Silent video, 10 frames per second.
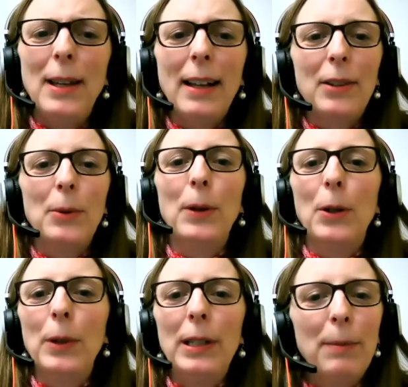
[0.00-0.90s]
you. Yes, the
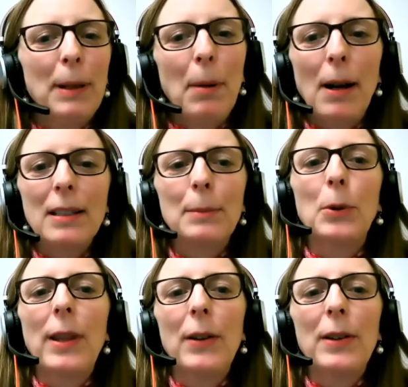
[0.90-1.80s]
work wouldn't have been possible
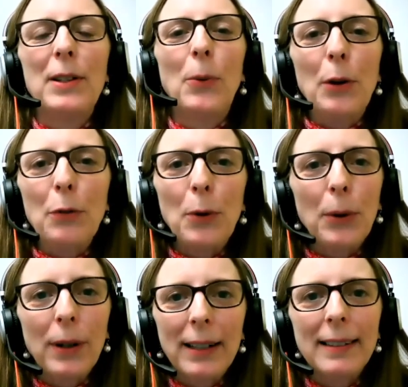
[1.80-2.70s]
without these wonderful
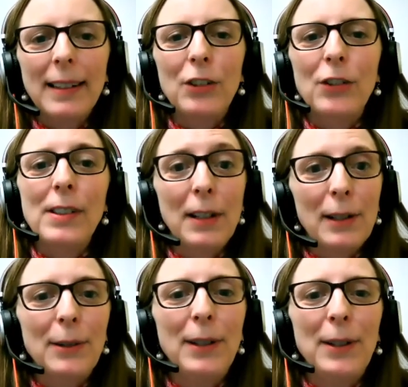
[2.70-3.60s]
organizations,
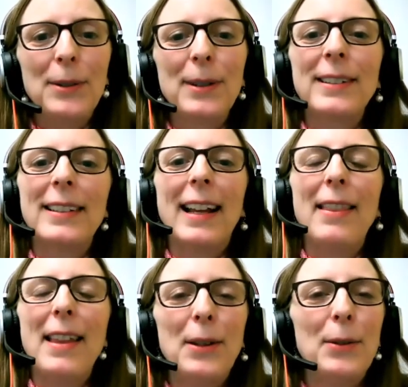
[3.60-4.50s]
including yours. And
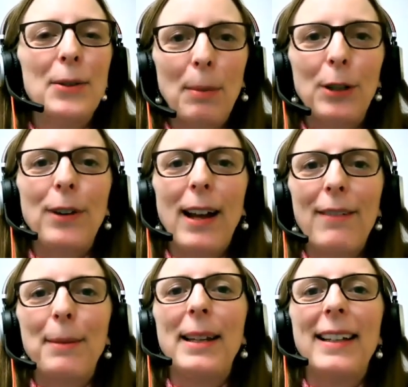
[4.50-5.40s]
thank you so much for
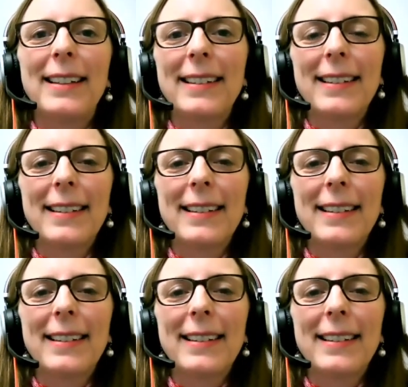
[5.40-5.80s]
having me.